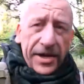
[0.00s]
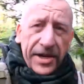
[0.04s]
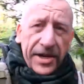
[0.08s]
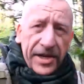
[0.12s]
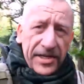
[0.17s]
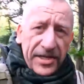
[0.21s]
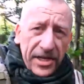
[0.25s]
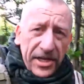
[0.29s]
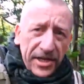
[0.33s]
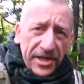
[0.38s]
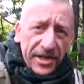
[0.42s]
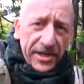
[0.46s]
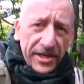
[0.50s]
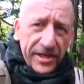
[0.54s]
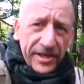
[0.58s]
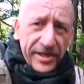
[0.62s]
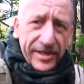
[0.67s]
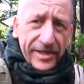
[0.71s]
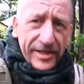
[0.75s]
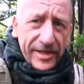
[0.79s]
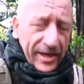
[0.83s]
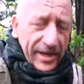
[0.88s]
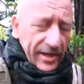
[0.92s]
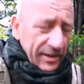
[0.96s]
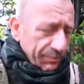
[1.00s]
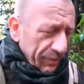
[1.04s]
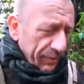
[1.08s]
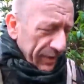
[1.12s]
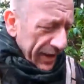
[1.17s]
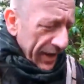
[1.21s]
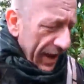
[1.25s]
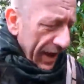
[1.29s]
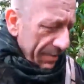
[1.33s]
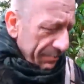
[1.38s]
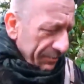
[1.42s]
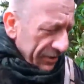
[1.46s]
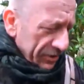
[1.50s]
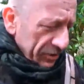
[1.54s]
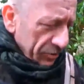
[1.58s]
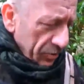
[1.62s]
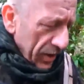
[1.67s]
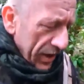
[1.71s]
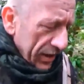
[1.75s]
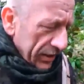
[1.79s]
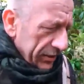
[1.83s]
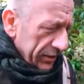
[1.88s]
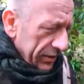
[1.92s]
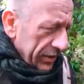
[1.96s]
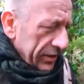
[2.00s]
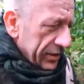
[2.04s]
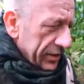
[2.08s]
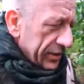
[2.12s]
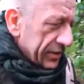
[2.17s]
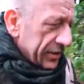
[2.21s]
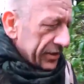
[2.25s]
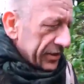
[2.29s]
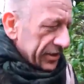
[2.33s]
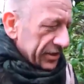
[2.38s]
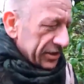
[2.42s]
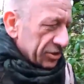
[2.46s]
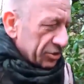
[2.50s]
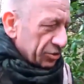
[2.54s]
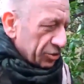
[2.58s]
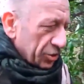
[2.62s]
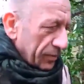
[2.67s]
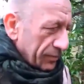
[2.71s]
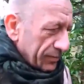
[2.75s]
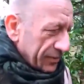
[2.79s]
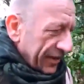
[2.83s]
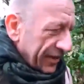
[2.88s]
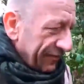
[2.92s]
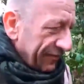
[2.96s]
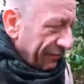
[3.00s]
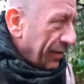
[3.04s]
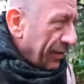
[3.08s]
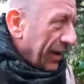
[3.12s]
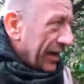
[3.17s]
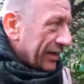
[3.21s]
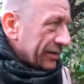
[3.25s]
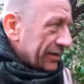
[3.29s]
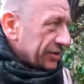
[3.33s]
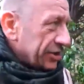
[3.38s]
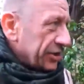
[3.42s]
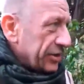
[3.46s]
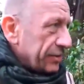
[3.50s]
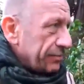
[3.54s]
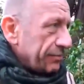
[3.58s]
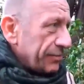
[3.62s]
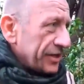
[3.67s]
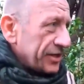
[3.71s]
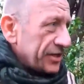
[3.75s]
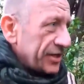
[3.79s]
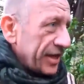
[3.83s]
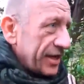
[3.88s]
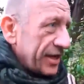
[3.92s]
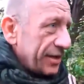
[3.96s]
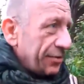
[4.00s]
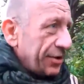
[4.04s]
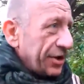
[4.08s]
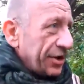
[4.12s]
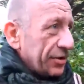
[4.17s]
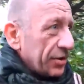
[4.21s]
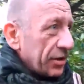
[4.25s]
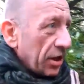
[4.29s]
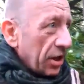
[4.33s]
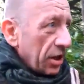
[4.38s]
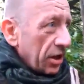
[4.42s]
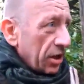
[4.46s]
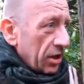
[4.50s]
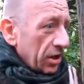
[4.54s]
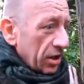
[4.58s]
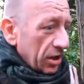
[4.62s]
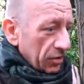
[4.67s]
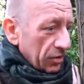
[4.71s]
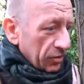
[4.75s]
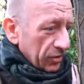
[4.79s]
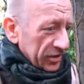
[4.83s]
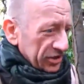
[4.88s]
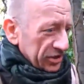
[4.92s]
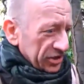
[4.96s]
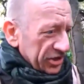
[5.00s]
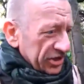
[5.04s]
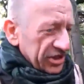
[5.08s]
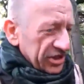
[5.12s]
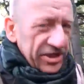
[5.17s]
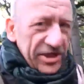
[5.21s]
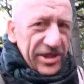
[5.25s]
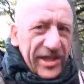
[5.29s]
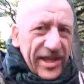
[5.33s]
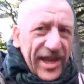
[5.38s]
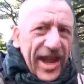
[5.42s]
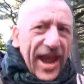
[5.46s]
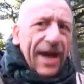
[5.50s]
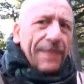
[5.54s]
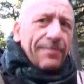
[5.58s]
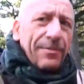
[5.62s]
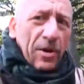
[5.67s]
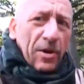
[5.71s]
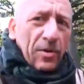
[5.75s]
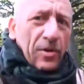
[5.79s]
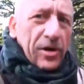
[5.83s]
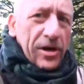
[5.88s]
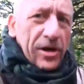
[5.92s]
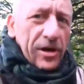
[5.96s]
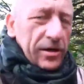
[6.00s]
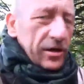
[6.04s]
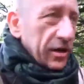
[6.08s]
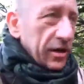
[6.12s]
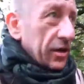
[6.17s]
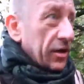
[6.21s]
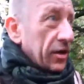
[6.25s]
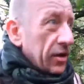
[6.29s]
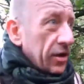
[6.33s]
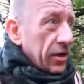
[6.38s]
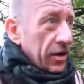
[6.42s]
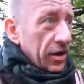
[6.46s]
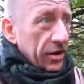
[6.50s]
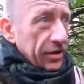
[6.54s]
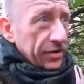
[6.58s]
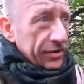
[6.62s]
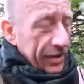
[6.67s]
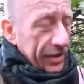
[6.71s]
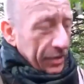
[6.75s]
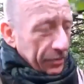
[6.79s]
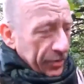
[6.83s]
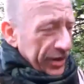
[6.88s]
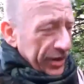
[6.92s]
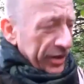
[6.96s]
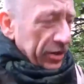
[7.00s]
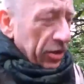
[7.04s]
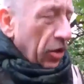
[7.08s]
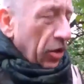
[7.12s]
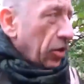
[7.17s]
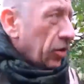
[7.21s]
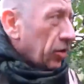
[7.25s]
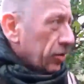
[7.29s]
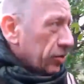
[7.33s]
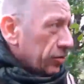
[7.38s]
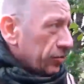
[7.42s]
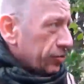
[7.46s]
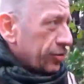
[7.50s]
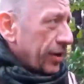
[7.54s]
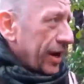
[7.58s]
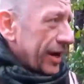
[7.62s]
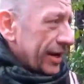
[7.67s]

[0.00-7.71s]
and there's DPM as well, destructive pattern material, which is the camo colour that we'll all